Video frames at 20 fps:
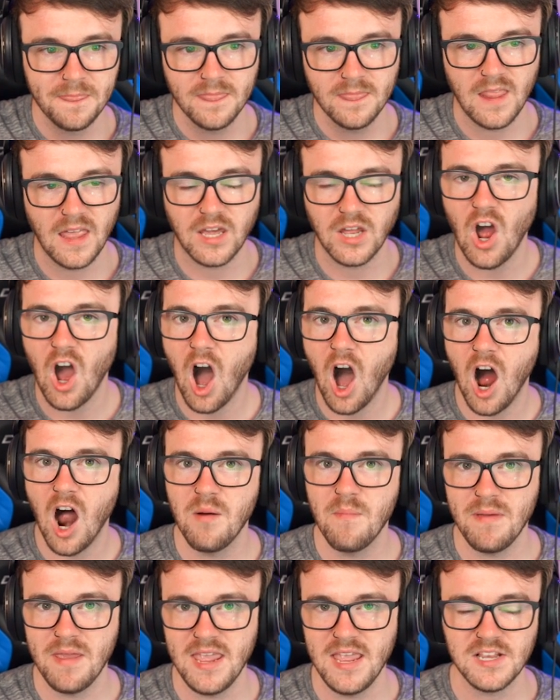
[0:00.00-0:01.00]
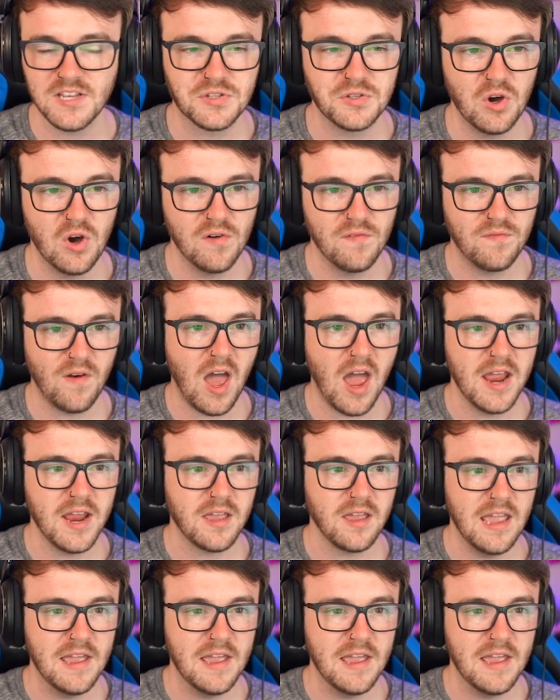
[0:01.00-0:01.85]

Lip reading: like an army sort of like